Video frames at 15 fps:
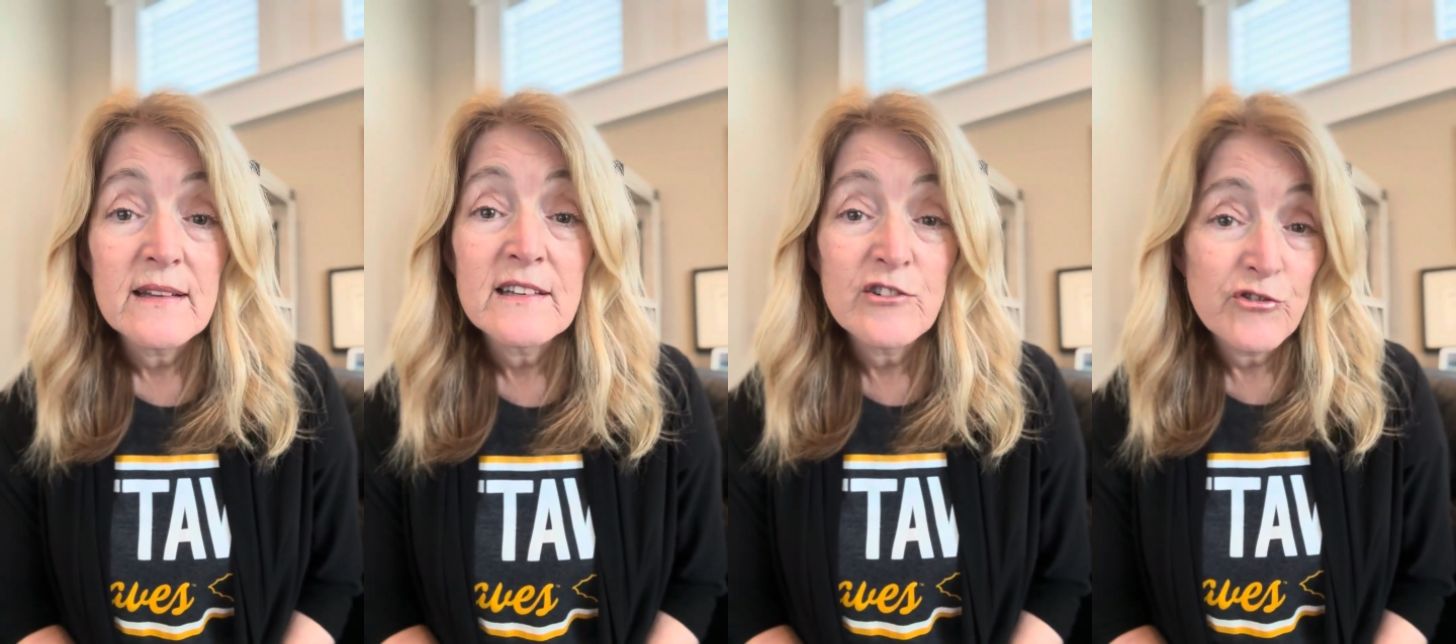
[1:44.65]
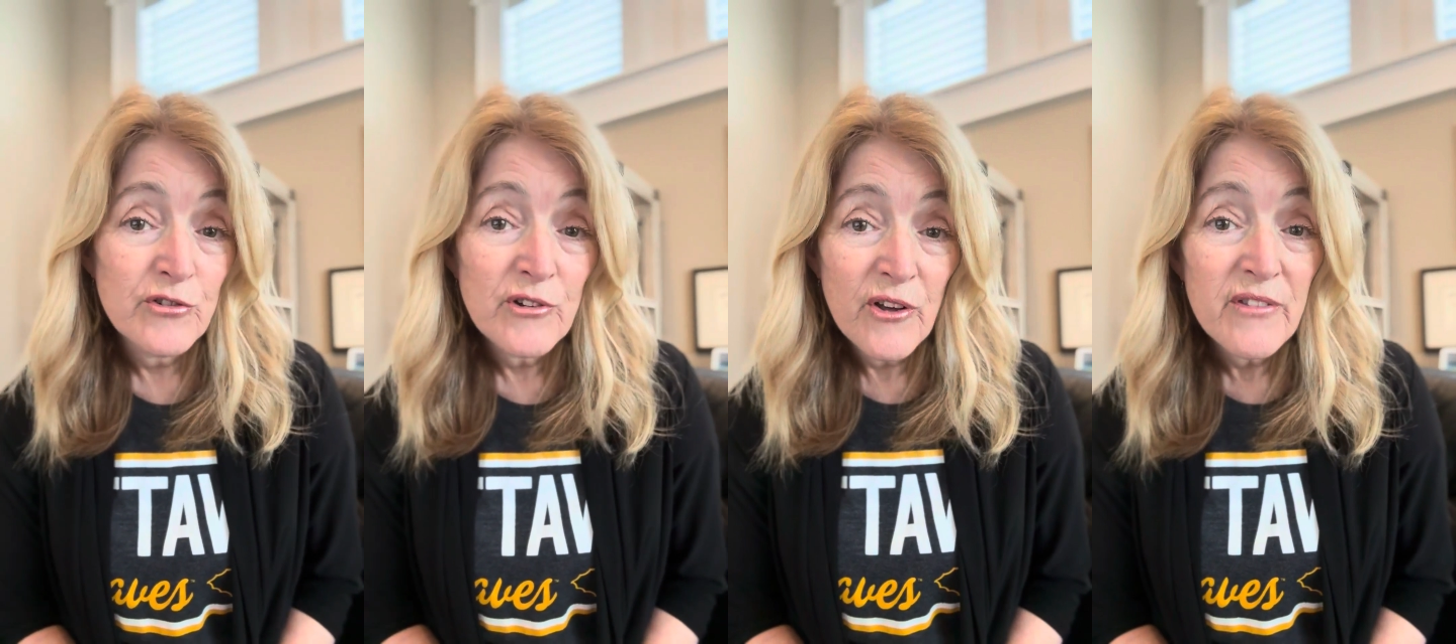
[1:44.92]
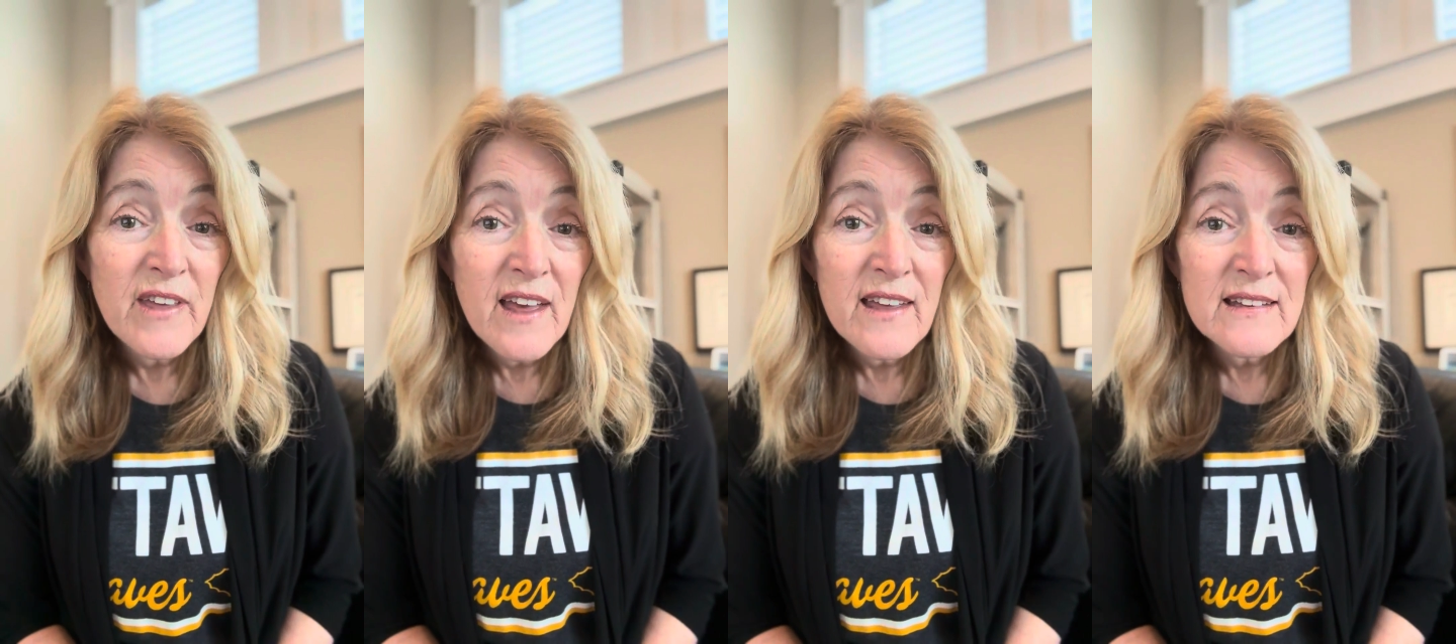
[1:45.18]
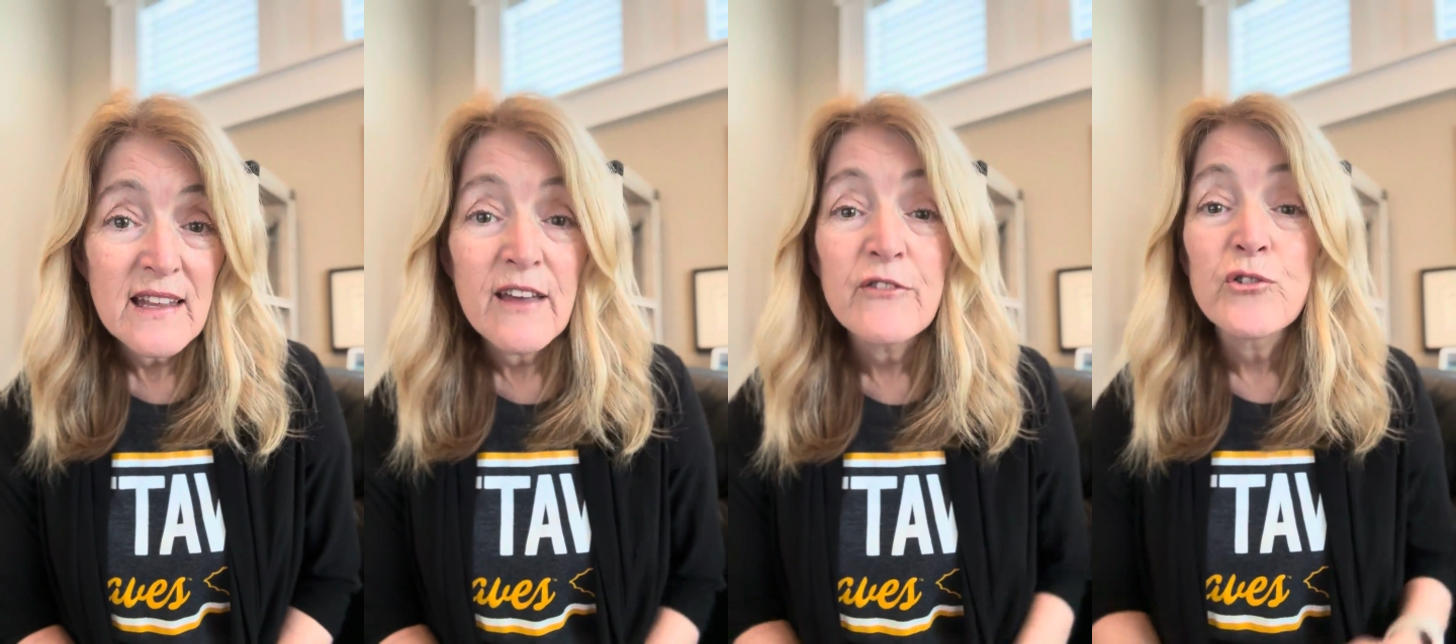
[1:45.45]
Did you know
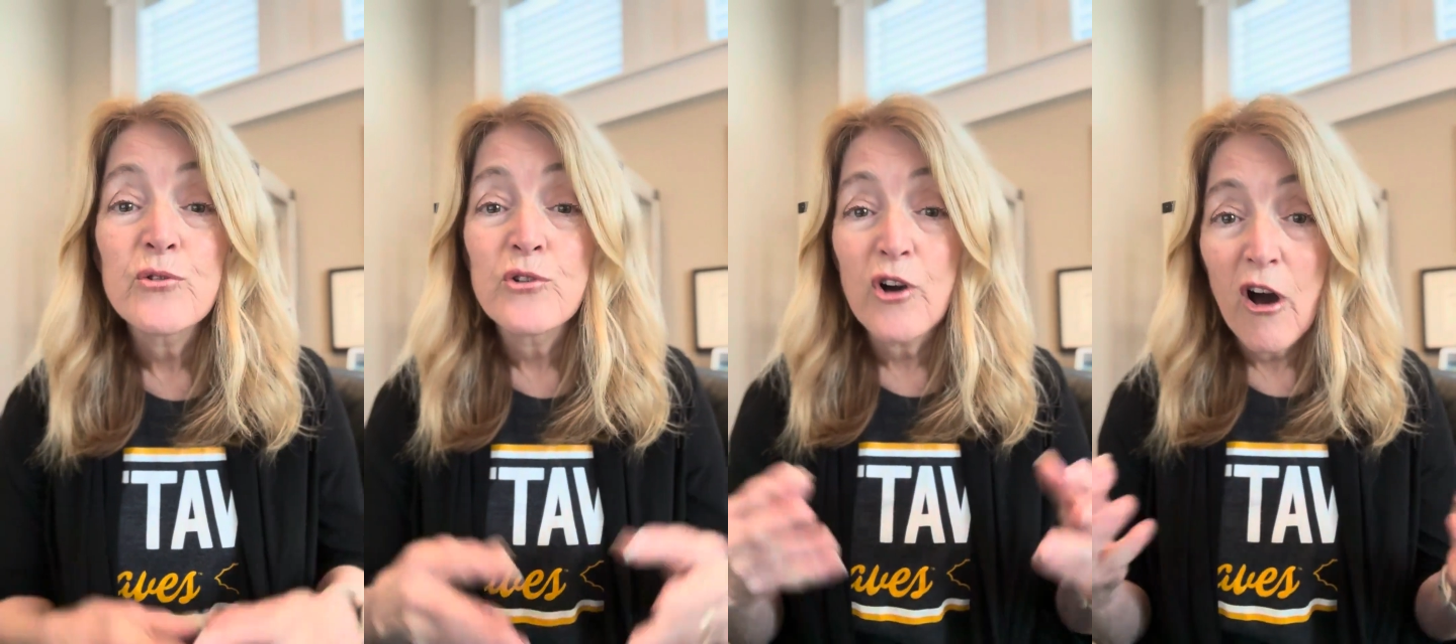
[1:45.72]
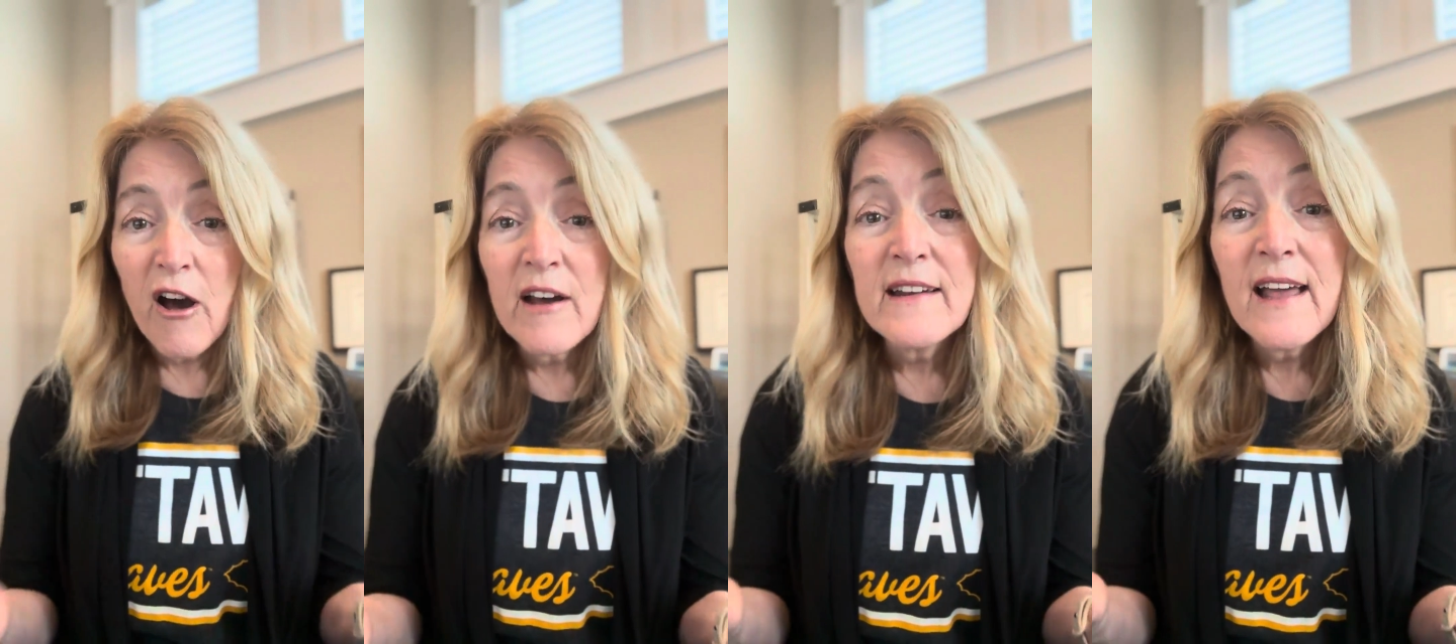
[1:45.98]
that? Have you gone